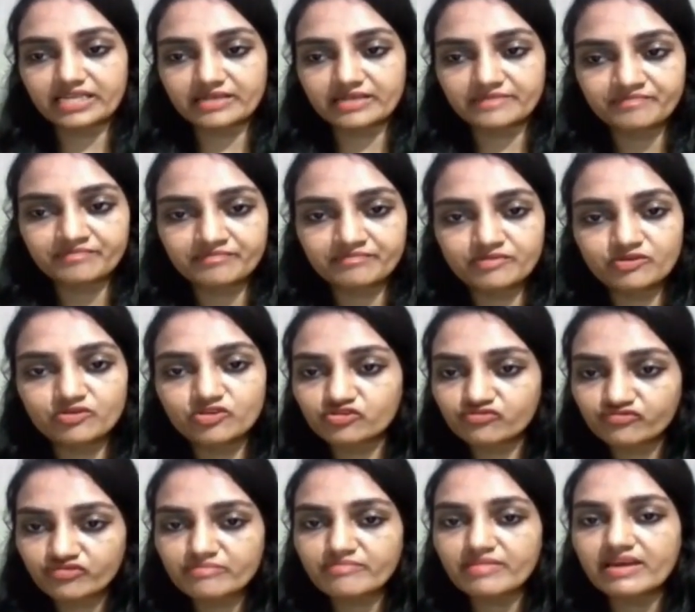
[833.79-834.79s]
because
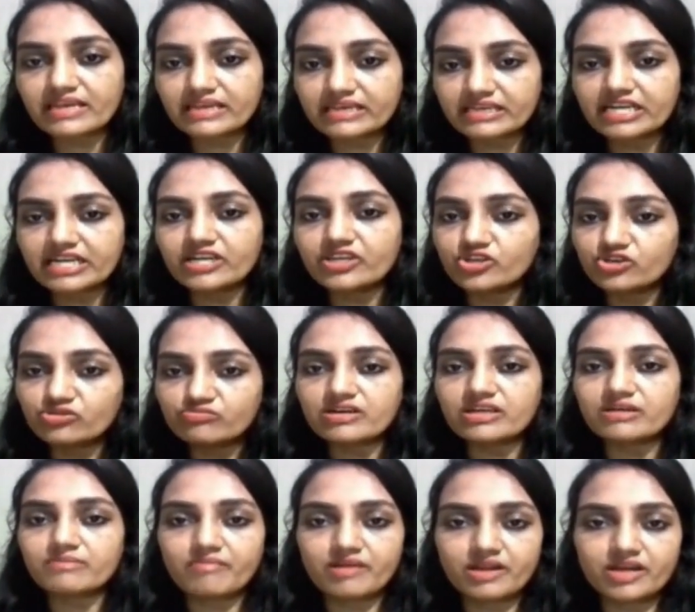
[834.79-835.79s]
female need human
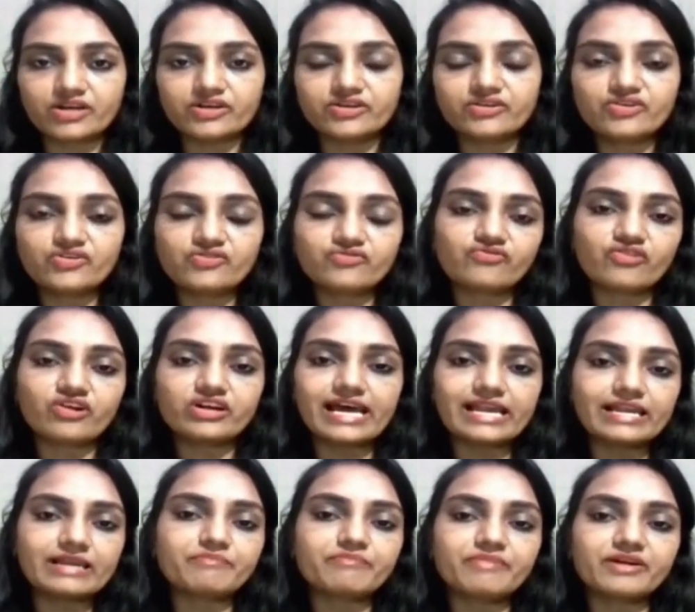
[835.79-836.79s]
blood for
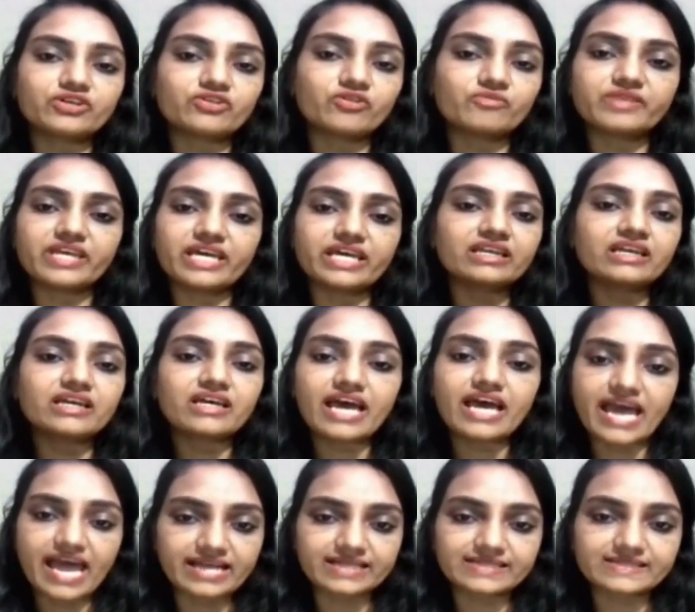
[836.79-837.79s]
development of their
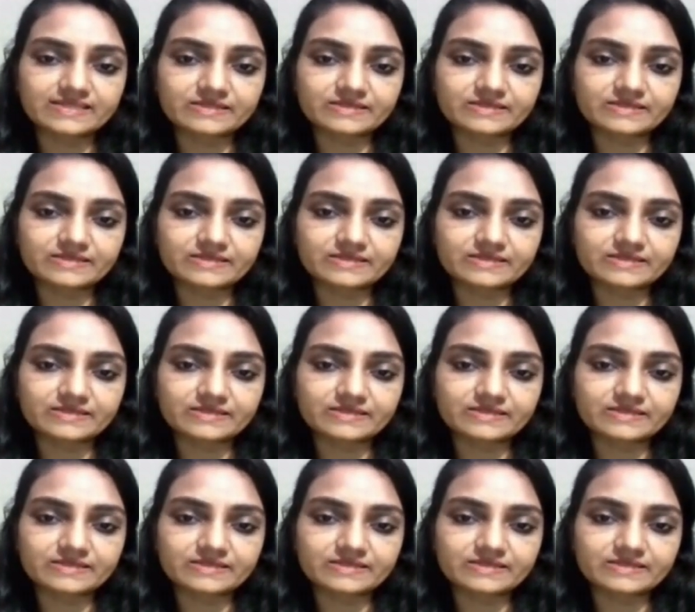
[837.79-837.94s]
eggs.